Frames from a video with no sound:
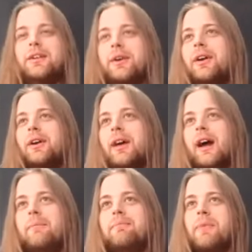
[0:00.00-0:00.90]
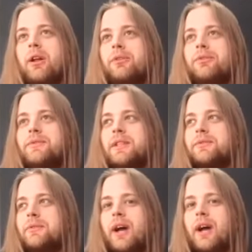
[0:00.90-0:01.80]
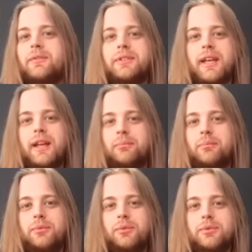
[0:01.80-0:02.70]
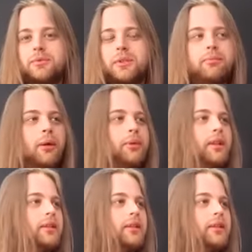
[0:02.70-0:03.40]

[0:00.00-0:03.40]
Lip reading: that whole 50s revival sound was really popular.